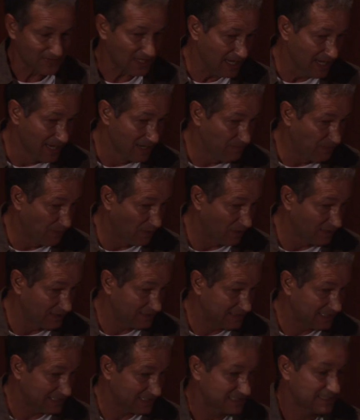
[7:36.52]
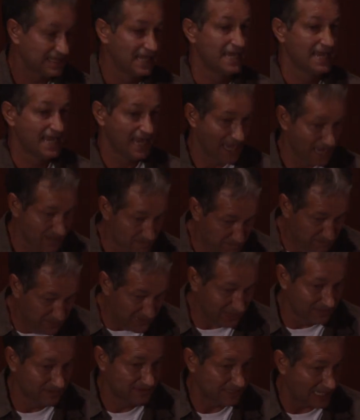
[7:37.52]
and polities, and
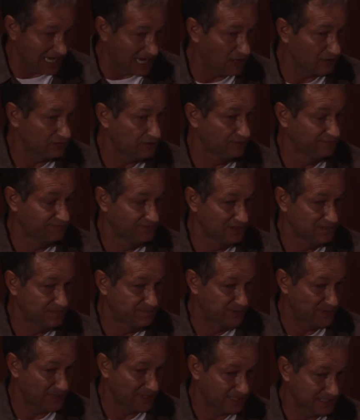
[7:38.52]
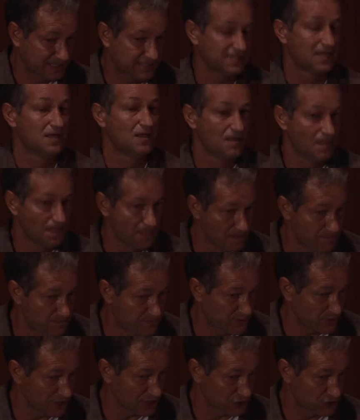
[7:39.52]
built out of these bricks the
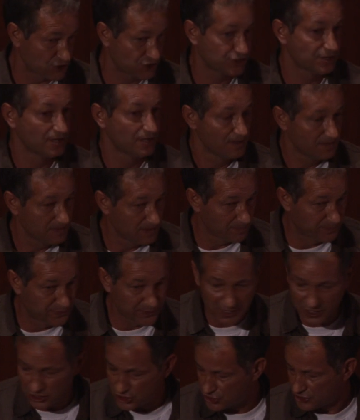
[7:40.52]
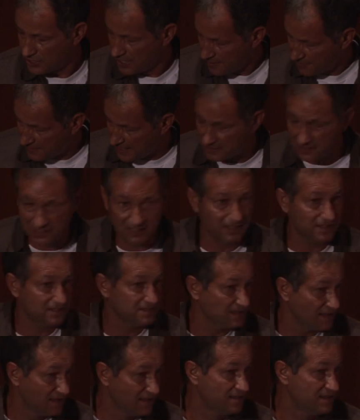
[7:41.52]
bridge that is,
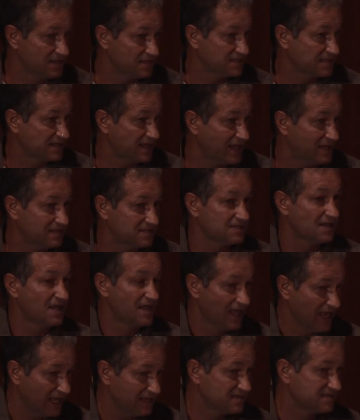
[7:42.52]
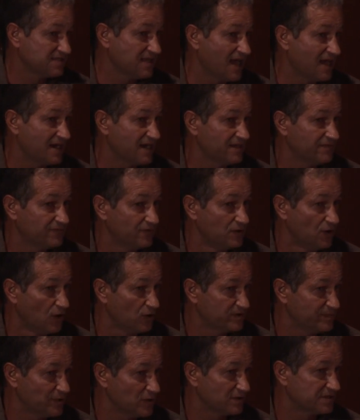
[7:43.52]
in this case, a Sarajevo
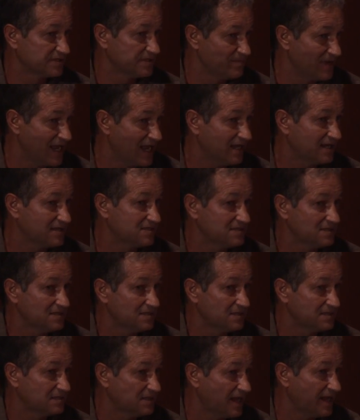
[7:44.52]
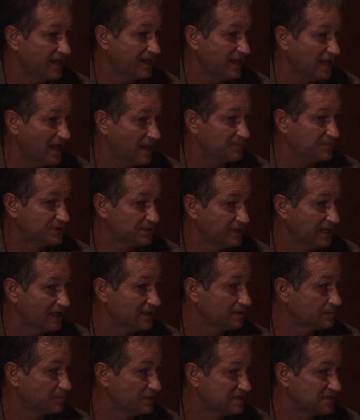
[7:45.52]
Notebooks, a magazine that I helped
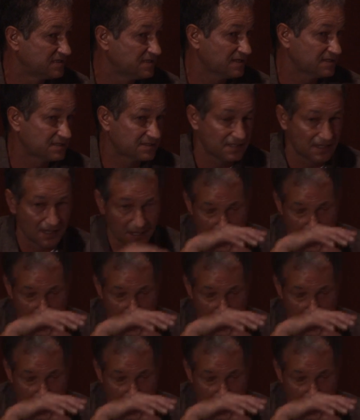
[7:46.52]
together with 6